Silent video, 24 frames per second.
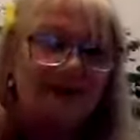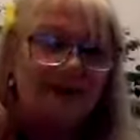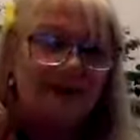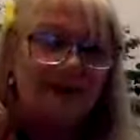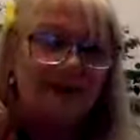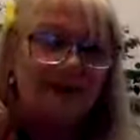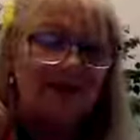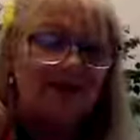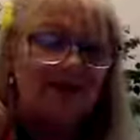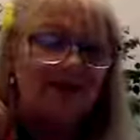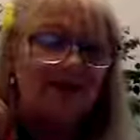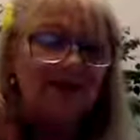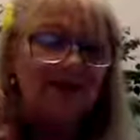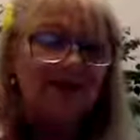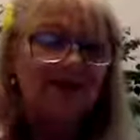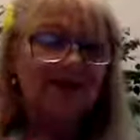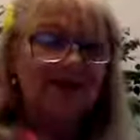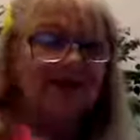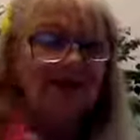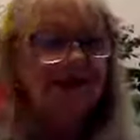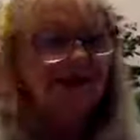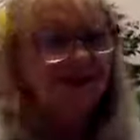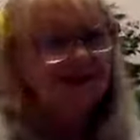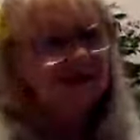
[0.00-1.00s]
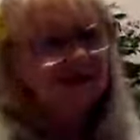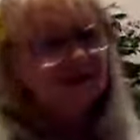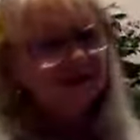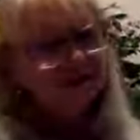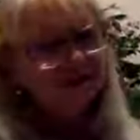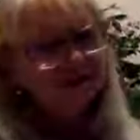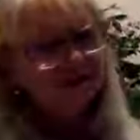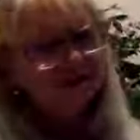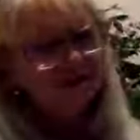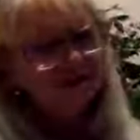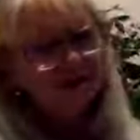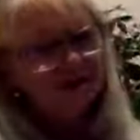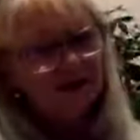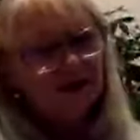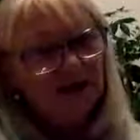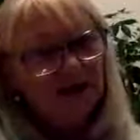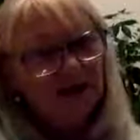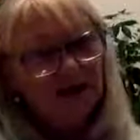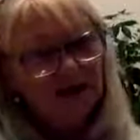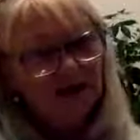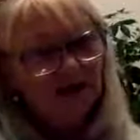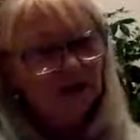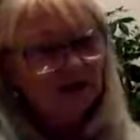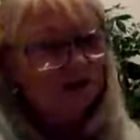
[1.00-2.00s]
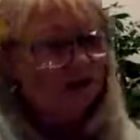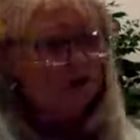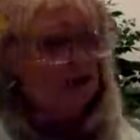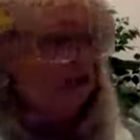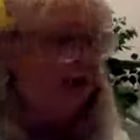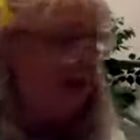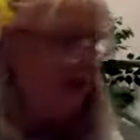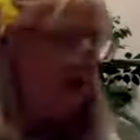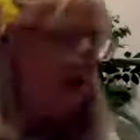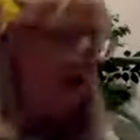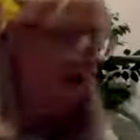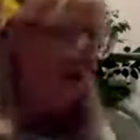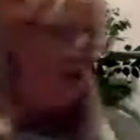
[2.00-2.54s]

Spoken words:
make a nice necklace or make a little crown.